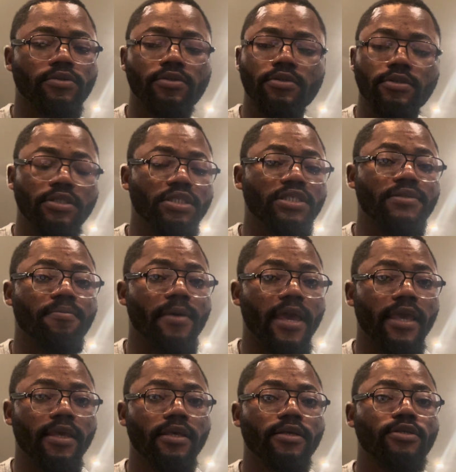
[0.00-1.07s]
This is
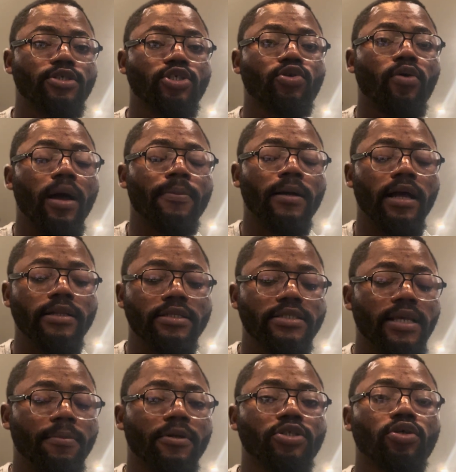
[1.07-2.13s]
May. So this
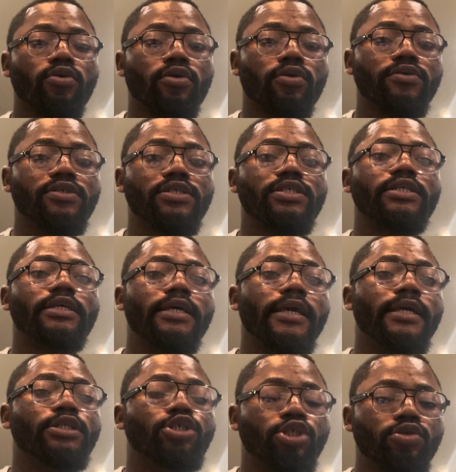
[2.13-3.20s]
application closes
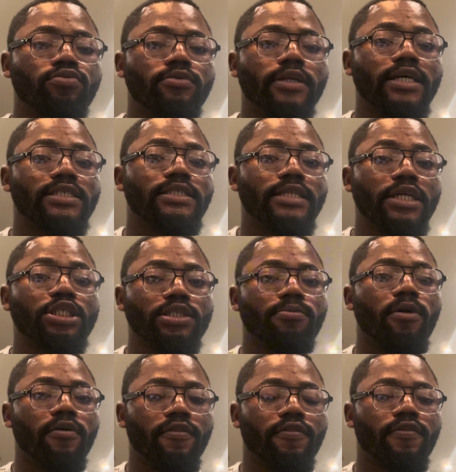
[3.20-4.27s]
in June. That's next
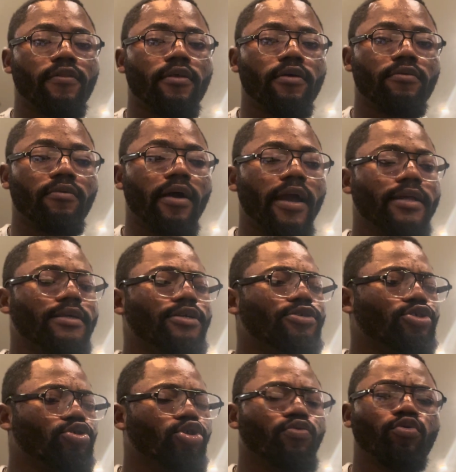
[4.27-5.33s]
month, right?
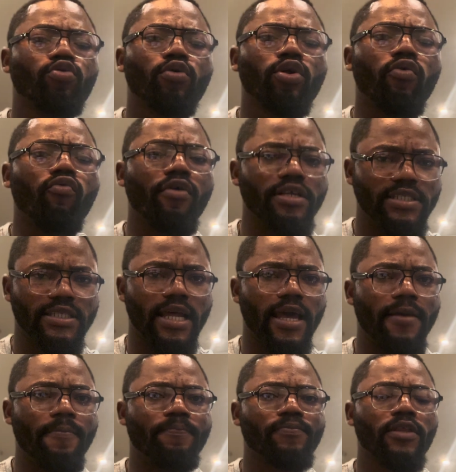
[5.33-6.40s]
So you wouldn't want to waste
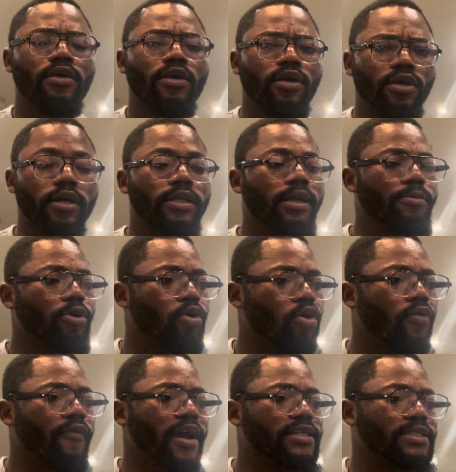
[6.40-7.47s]
time. Let me go
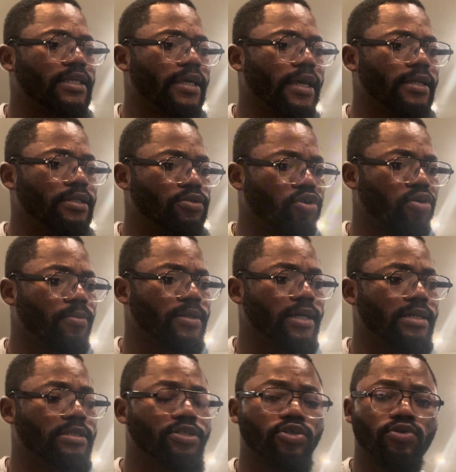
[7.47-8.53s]
over it again, the document that you
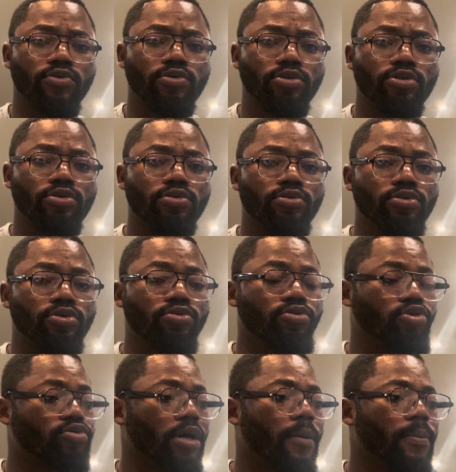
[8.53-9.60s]
need
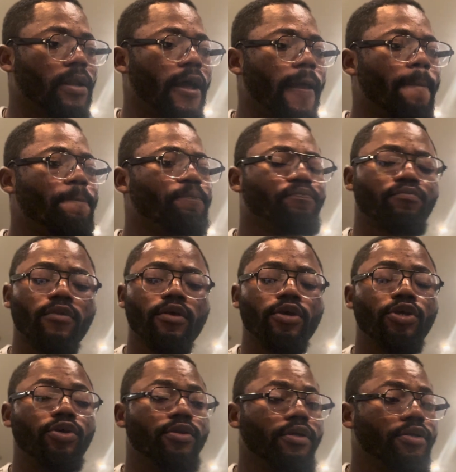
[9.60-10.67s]
to apply.
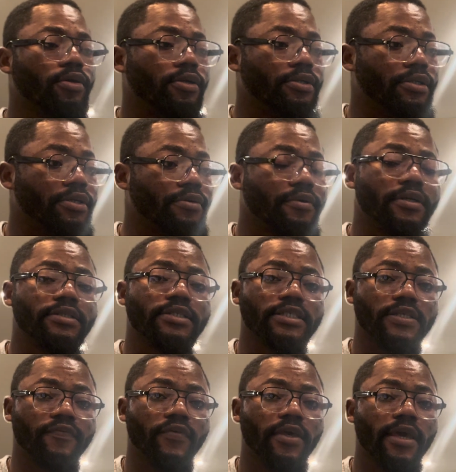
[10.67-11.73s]
You need your degree
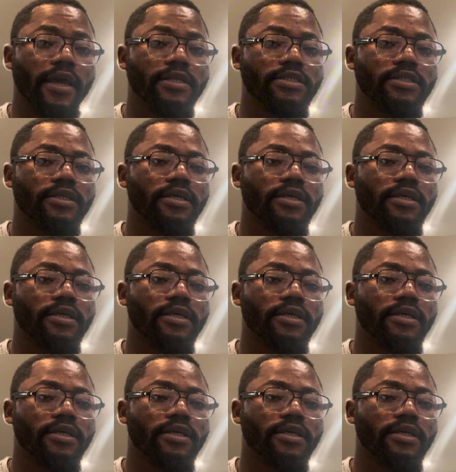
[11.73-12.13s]
certificate